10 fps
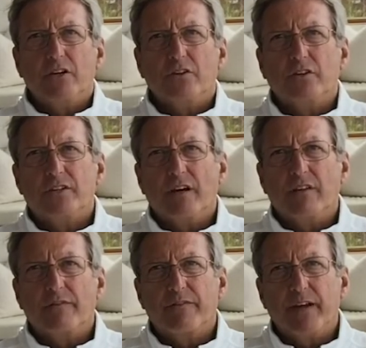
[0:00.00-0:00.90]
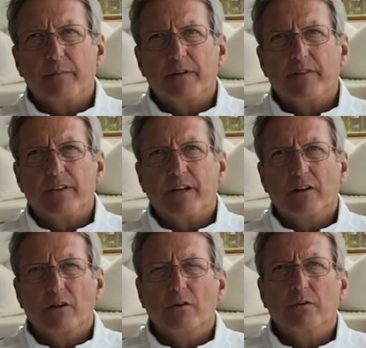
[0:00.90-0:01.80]
to tell the family that a
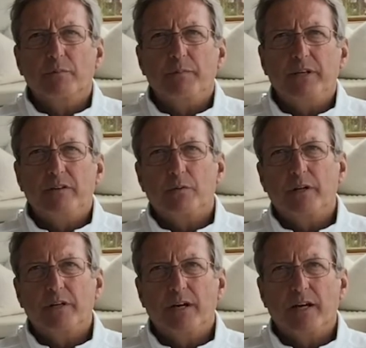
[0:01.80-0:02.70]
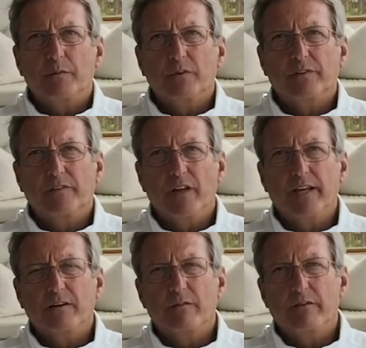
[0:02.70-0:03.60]
lone B-29 was
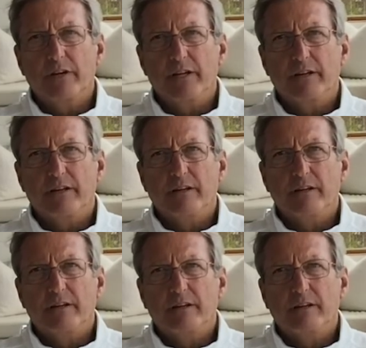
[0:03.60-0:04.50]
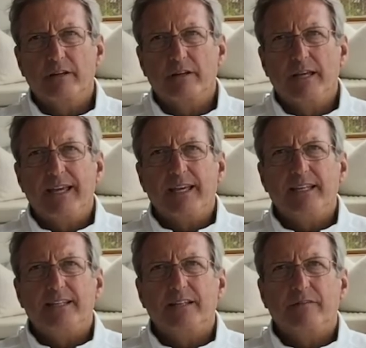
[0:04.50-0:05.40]
flying overhead. He
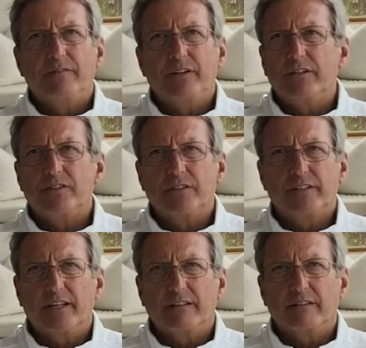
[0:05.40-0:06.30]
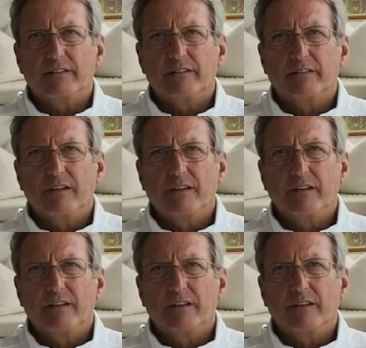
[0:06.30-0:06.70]
didn't finish his sentence.